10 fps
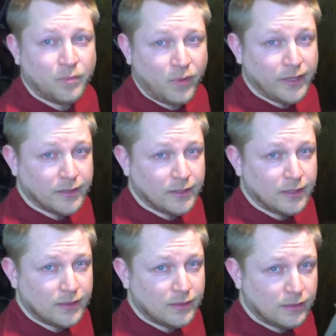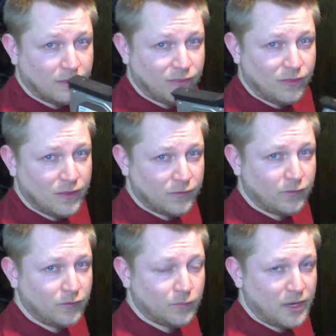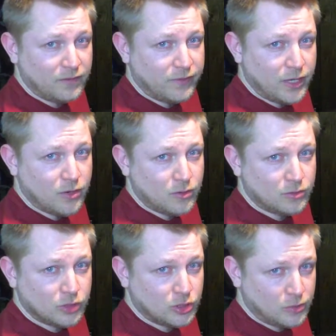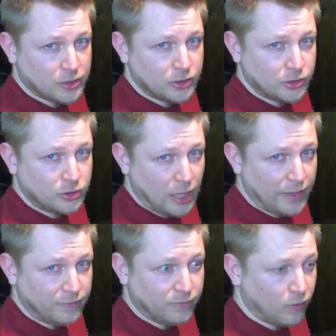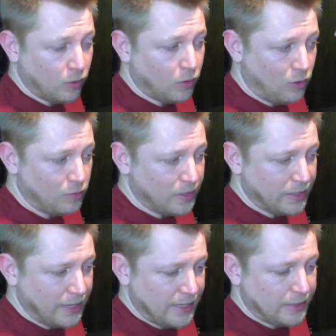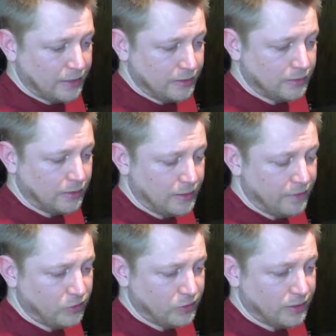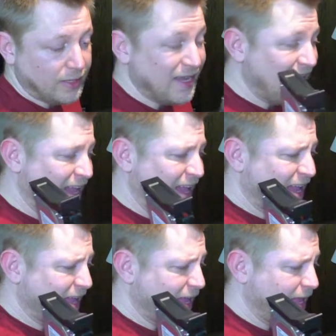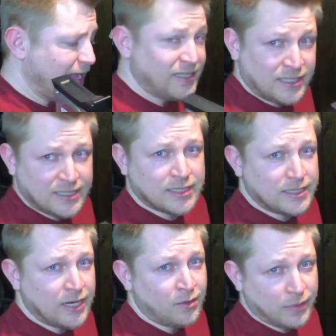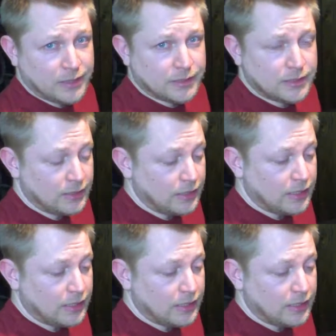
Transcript: in point, this is my video storage drive for all my editing and everything. It's 6 terabytes.